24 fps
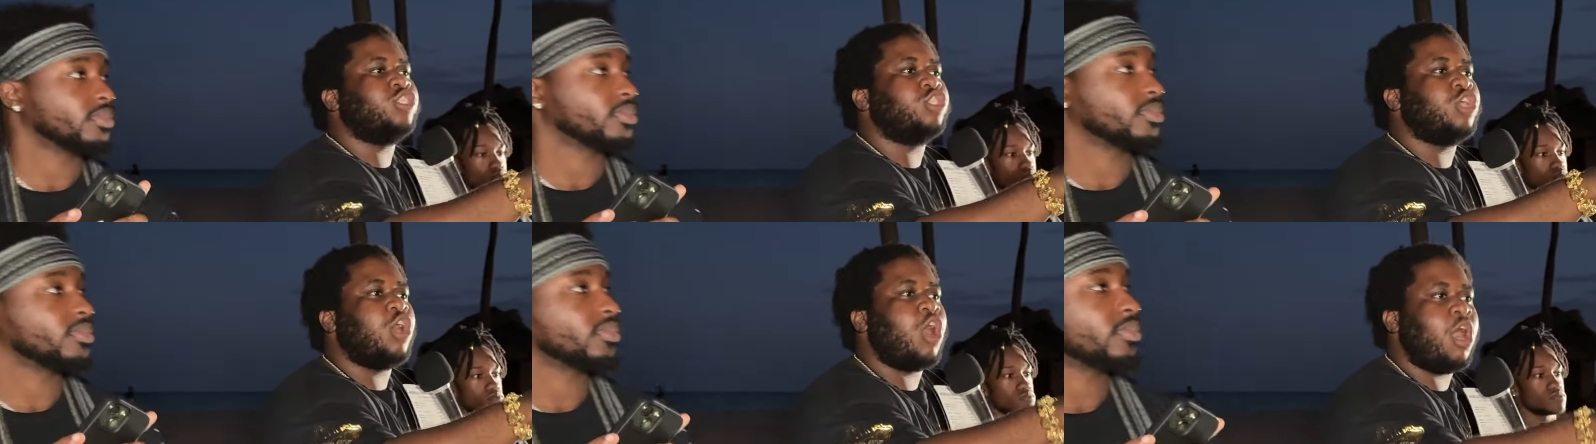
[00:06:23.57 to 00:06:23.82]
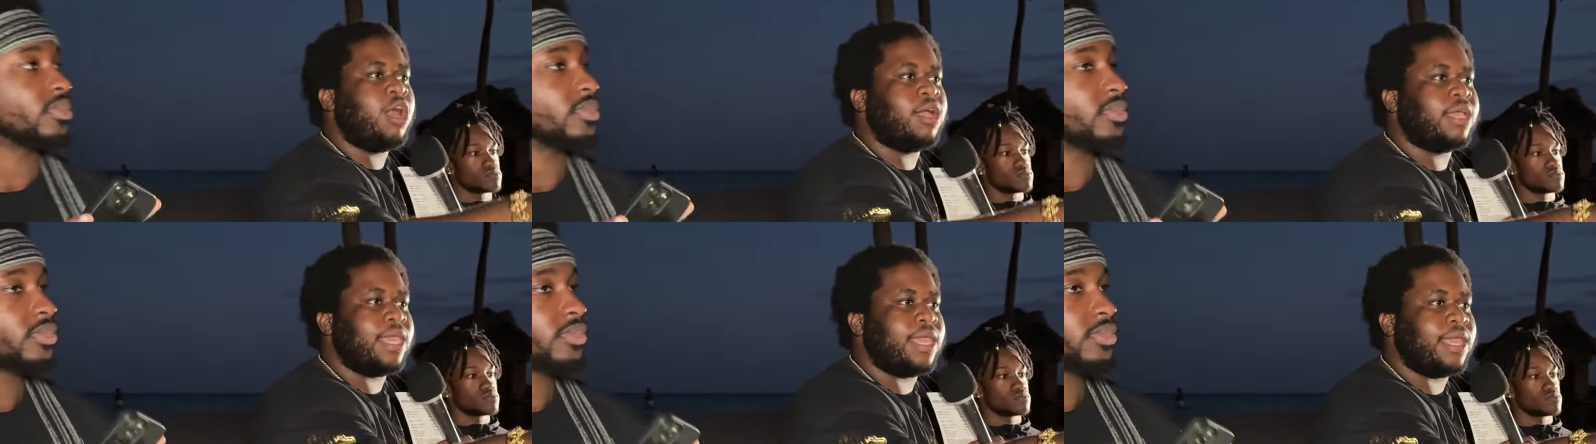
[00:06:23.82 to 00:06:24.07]

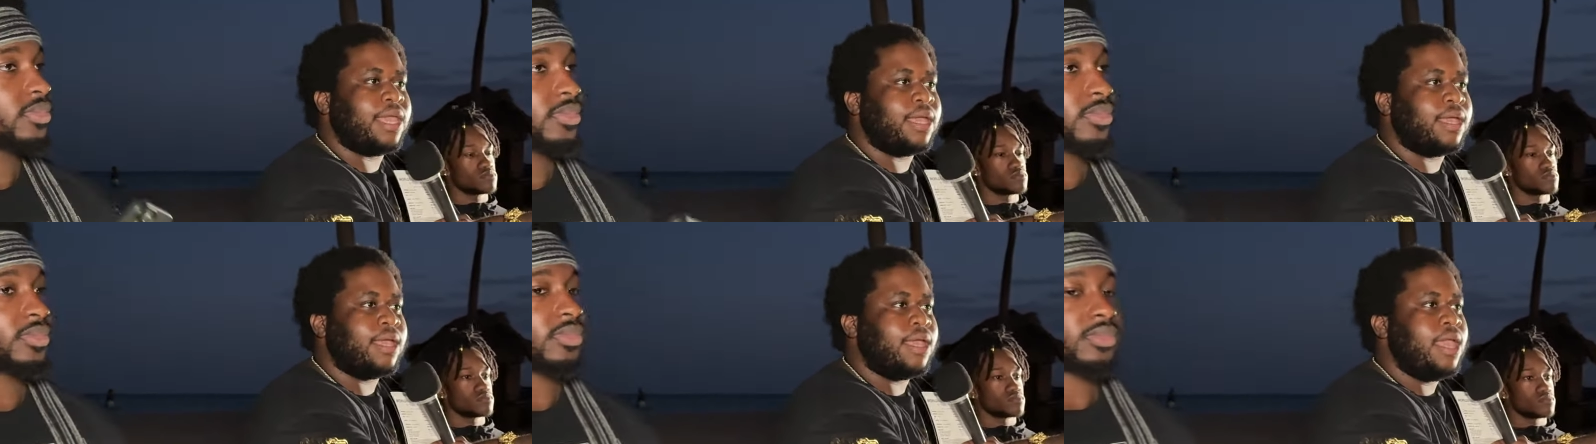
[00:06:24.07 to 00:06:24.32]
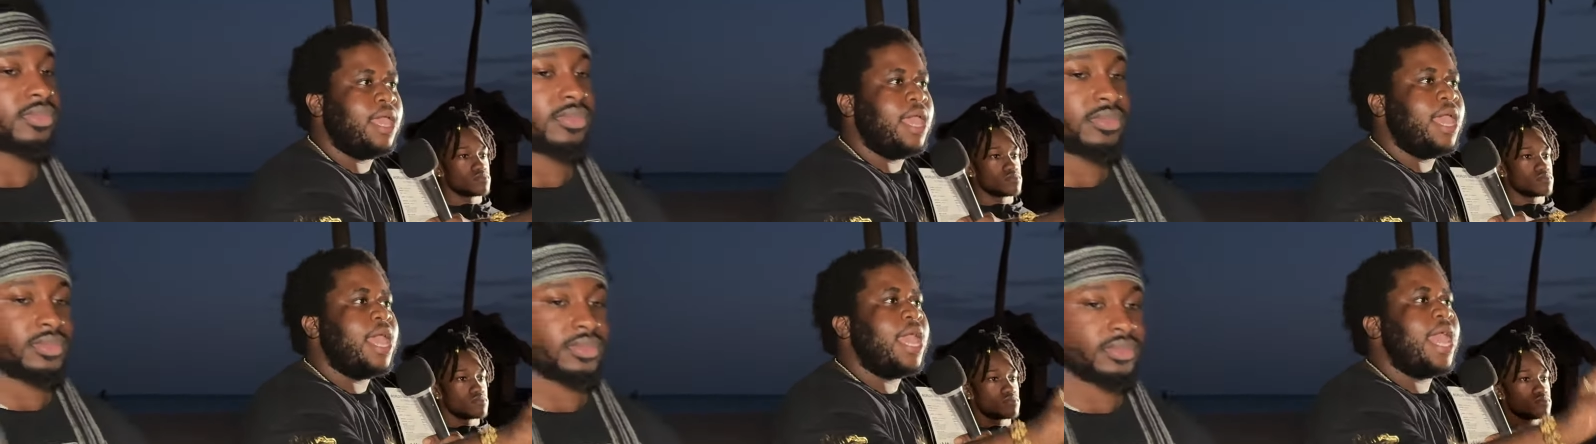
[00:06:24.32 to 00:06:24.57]
Speaker 1: talking. You
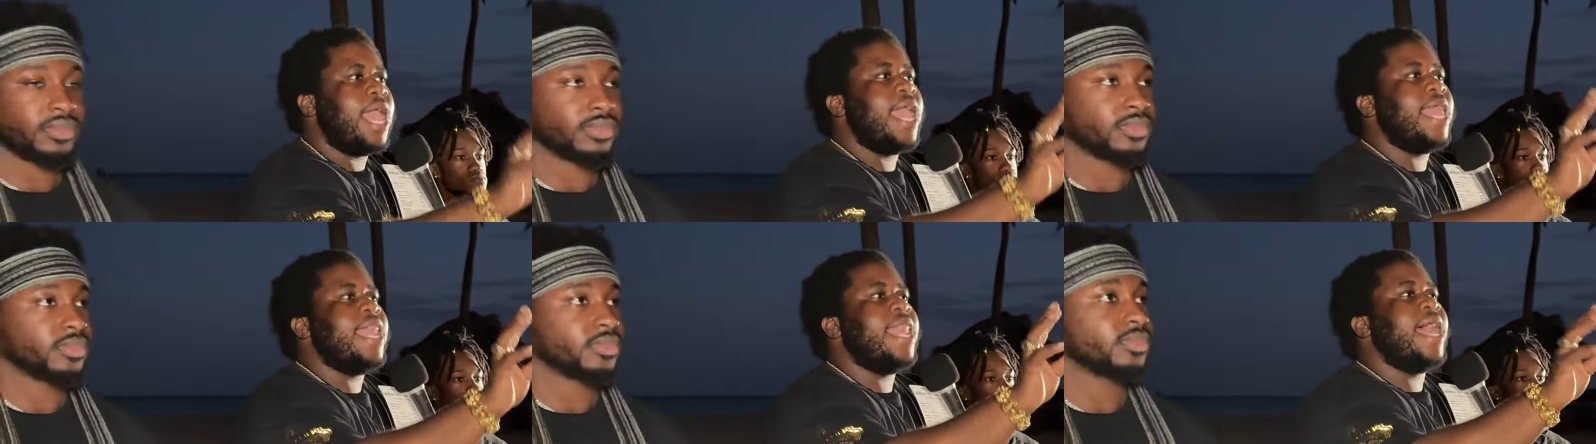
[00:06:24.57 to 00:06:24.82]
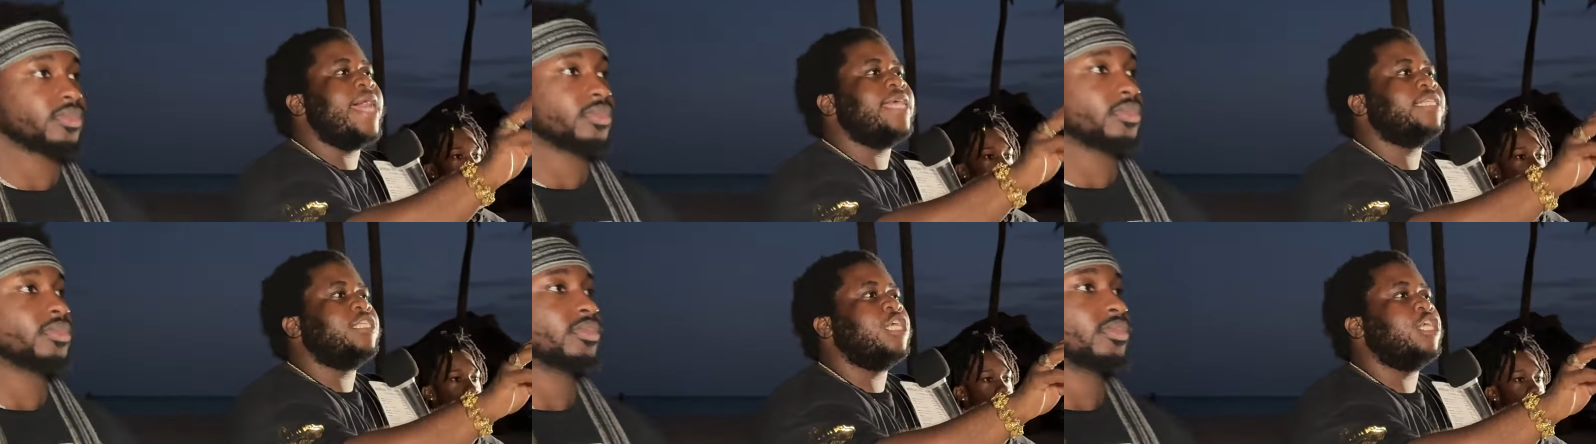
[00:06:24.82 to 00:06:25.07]
ain't never. It
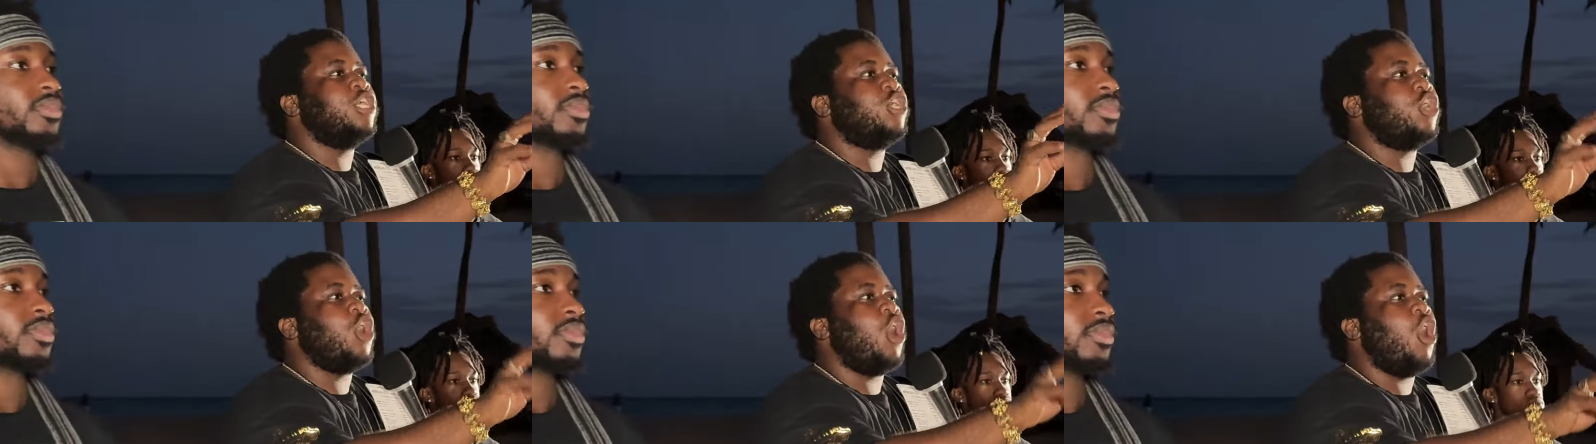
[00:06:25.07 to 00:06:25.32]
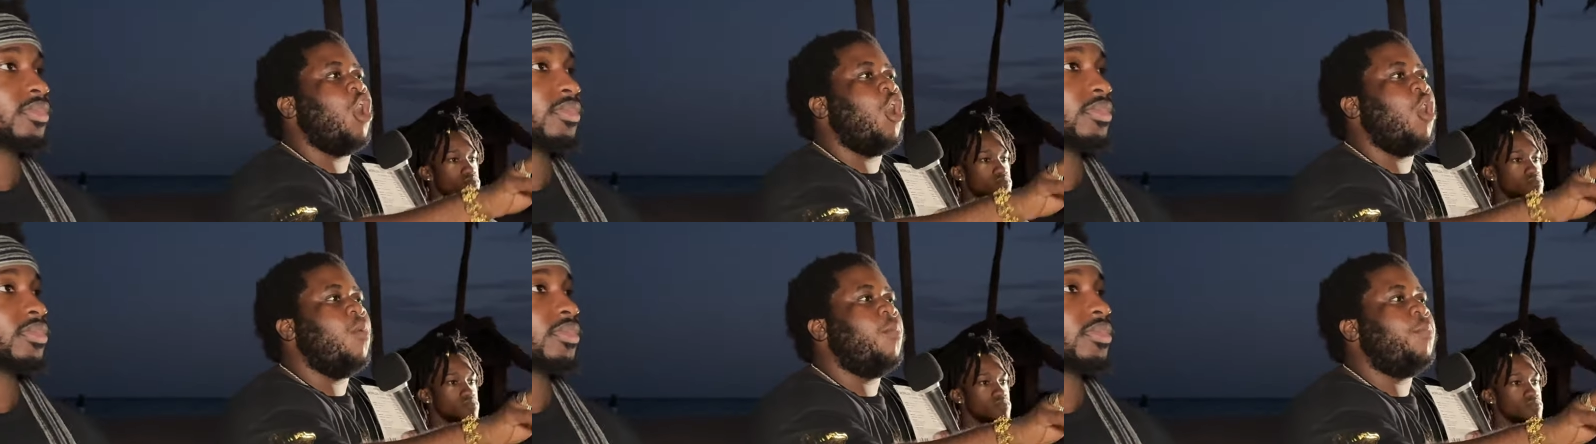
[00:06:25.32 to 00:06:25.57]
doesn't
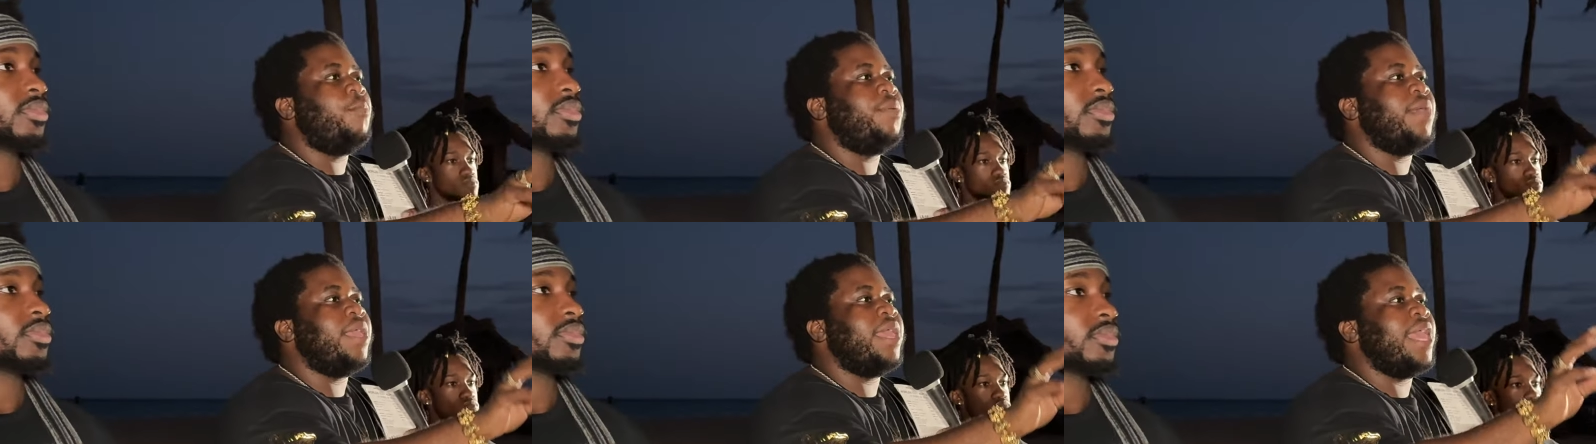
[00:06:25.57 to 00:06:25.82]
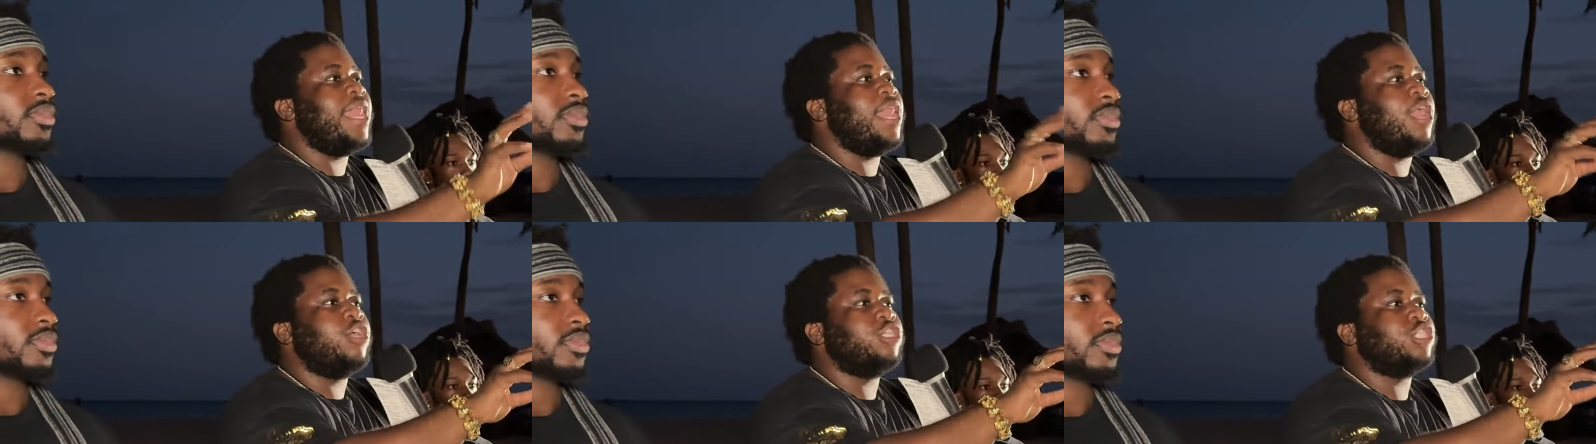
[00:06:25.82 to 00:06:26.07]
go. Talking. It
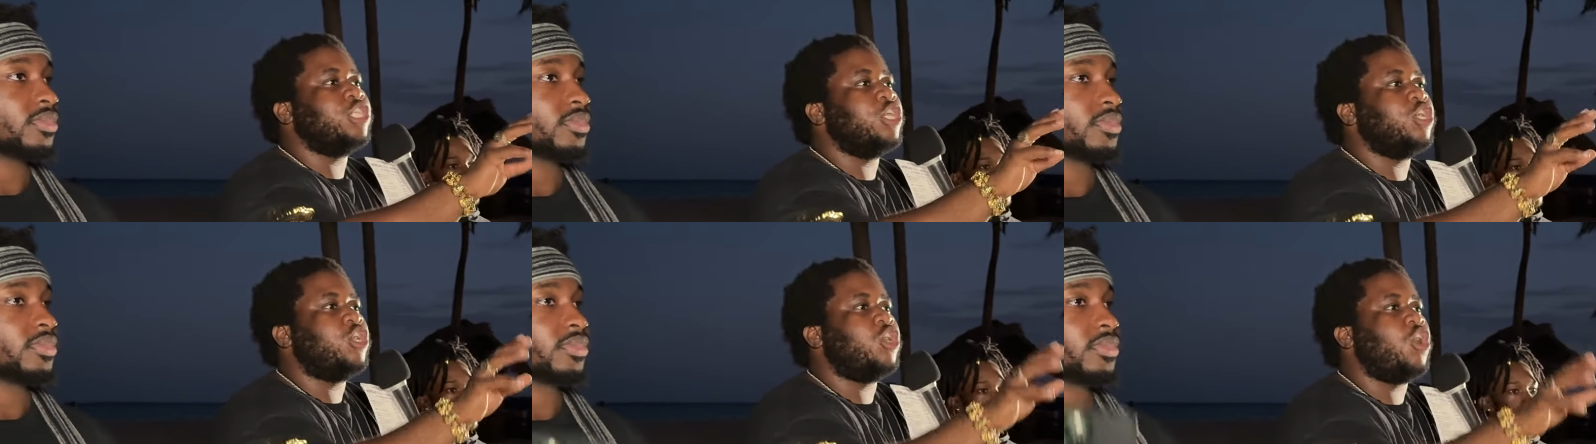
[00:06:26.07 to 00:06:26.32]
doesn't